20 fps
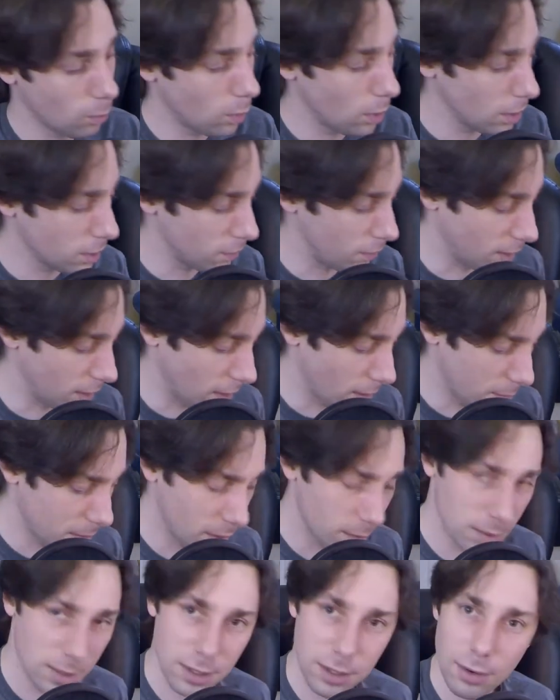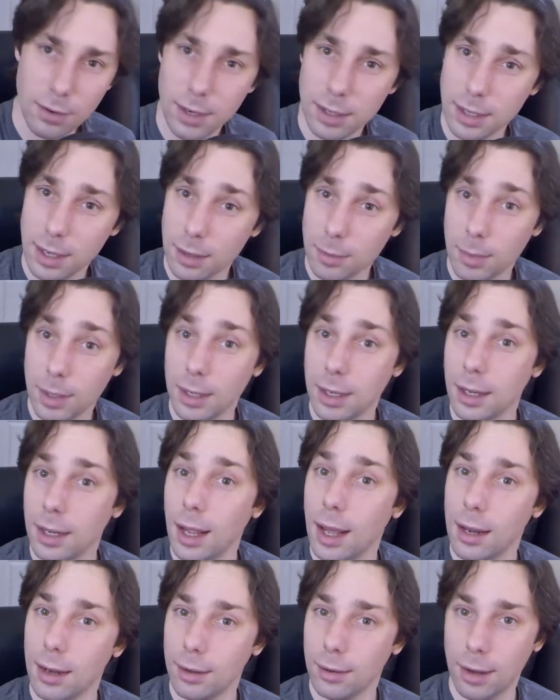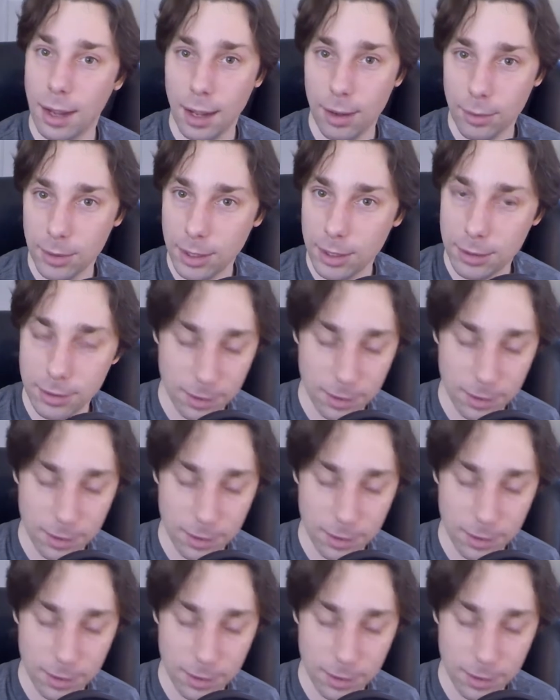the worst video. I'm going to stir it down on my knee. Hello, how are you